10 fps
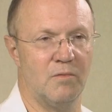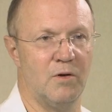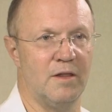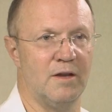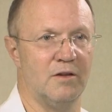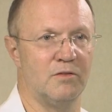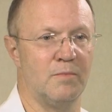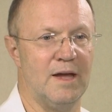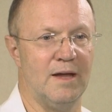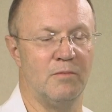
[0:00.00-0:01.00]
one that is
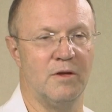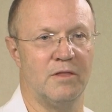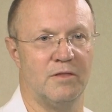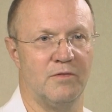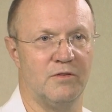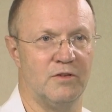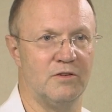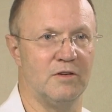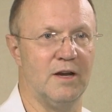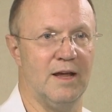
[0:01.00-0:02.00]
made with the
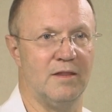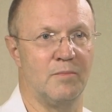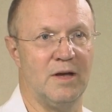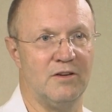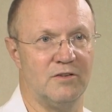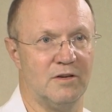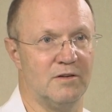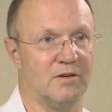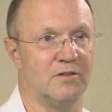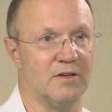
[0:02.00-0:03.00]
physician and the patient
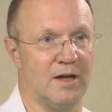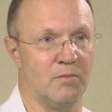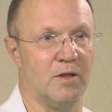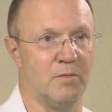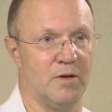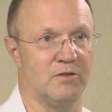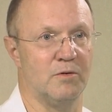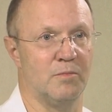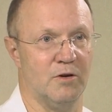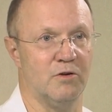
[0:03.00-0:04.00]
to decide what the best
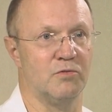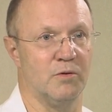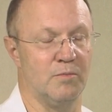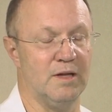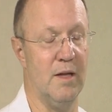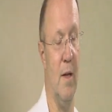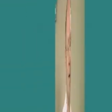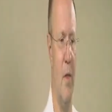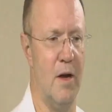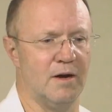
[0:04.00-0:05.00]
approach would be.
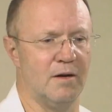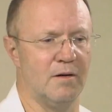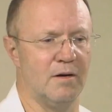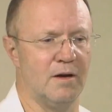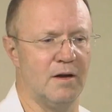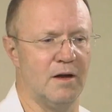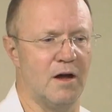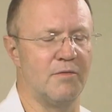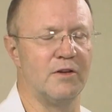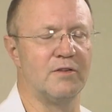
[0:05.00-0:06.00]

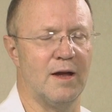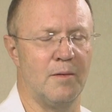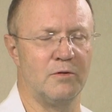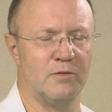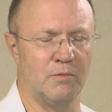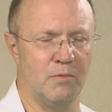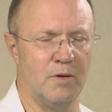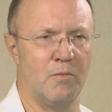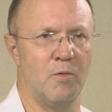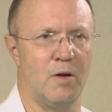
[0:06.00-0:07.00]
Oftentimes when
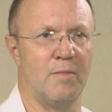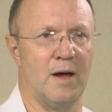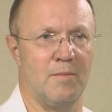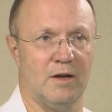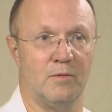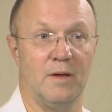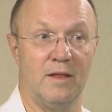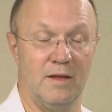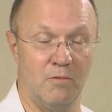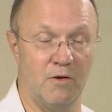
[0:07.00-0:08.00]
women want a
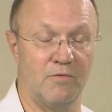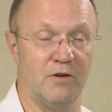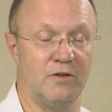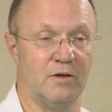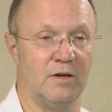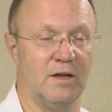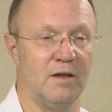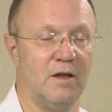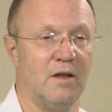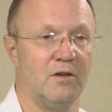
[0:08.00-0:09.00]
myomectomy, they want fertility,
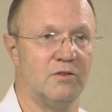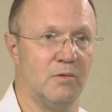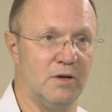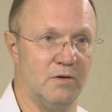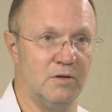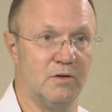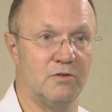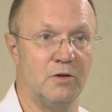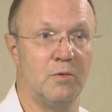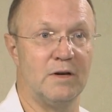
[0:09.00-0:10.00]
so we do a little
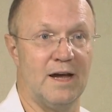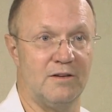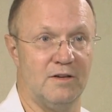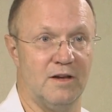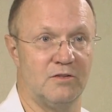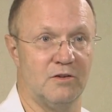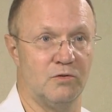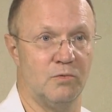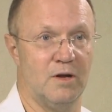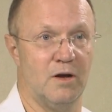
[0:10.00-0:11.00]
tubal dye test
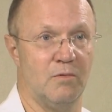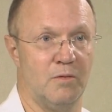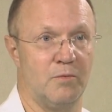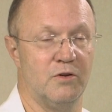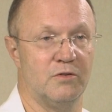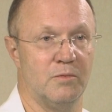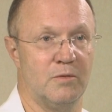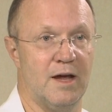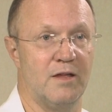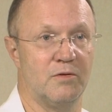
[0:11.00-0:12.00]
as well. We push some
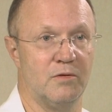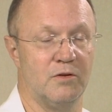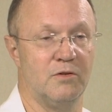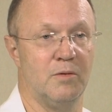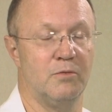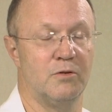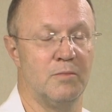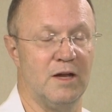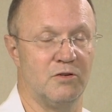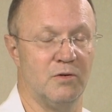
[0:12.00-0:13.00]
dye through the tubes to
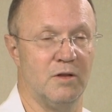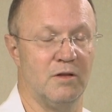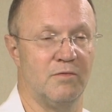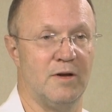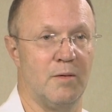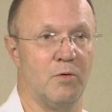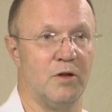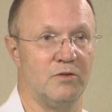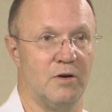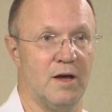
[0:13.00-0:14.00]
make sure that the
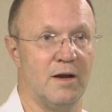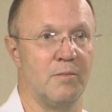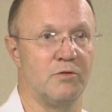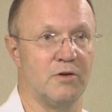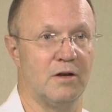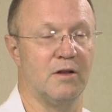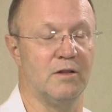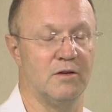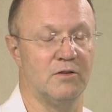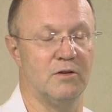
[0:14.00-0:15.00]
fibroids are not obstructing
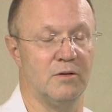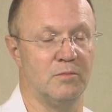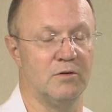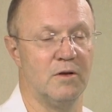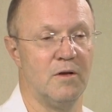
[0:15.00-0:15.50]
the tubes,